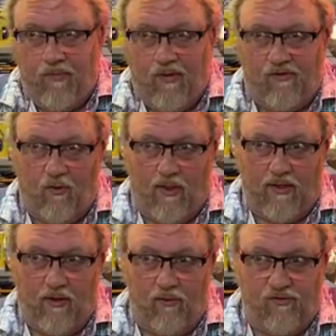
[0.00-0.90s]
So I
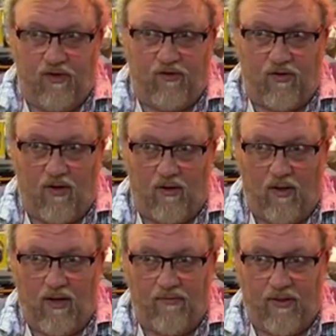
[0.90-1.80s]
use the guitar
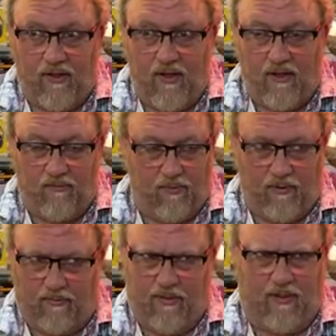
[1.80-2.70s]
live at a gig, and
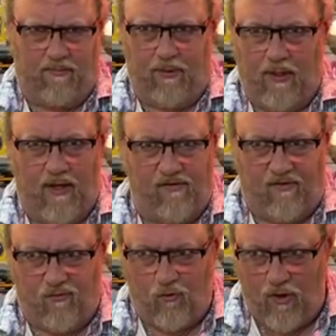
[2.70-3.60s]
boy, man, it plays
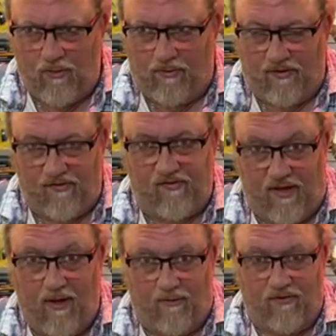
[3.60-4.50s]
incredible. It
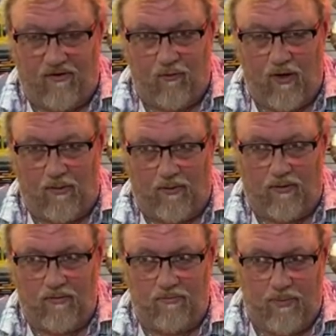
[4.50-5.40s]
sounds incredible,
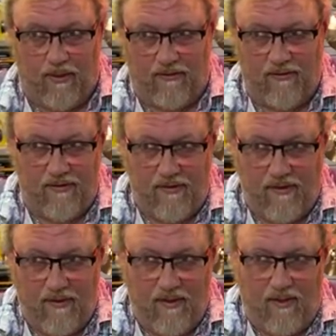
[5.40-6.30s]
but
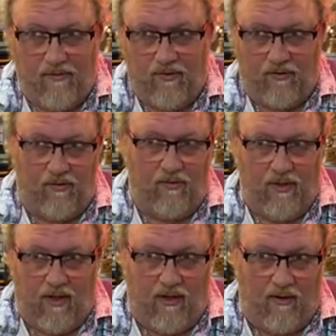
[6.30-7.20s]

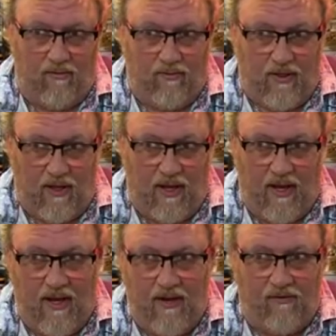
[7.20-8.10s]
the
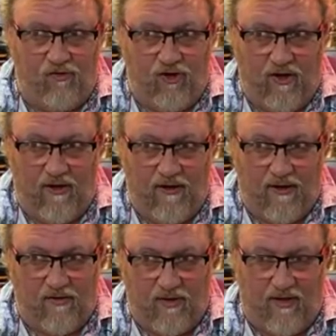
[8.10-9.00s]
A, G,
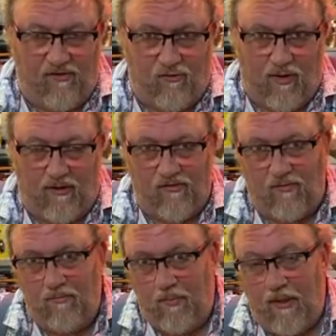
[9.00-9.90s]
and D strings, the
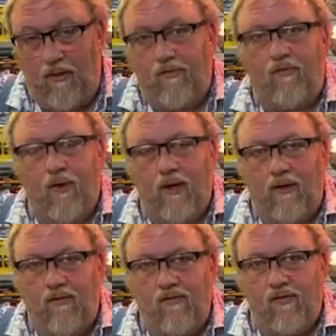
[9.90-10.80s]
middle
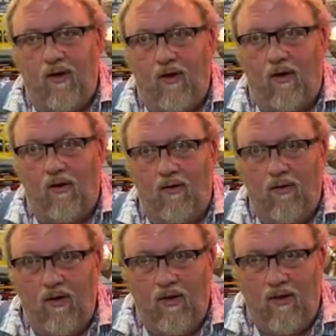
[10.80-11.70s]
strings, are
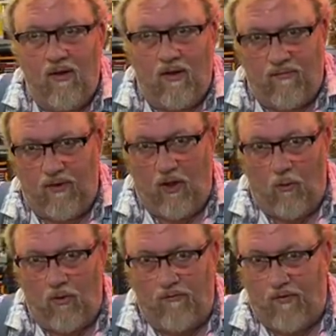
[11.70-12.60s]
of a
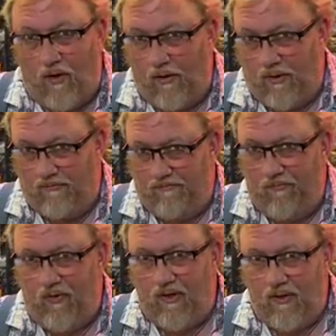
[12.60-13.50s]
lower volume
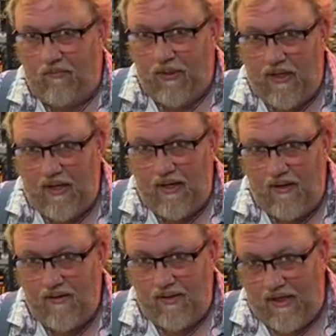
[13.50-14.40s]
than the B,
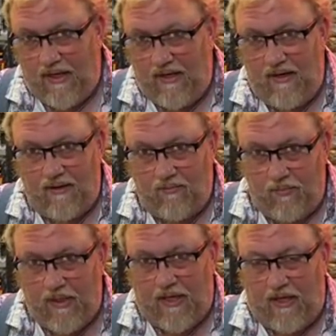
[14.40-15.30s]
E, and
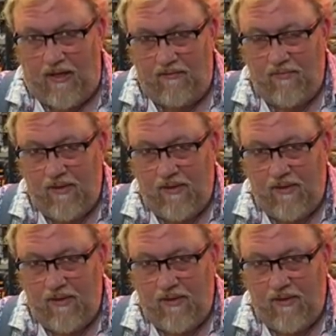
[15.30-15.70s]
big E.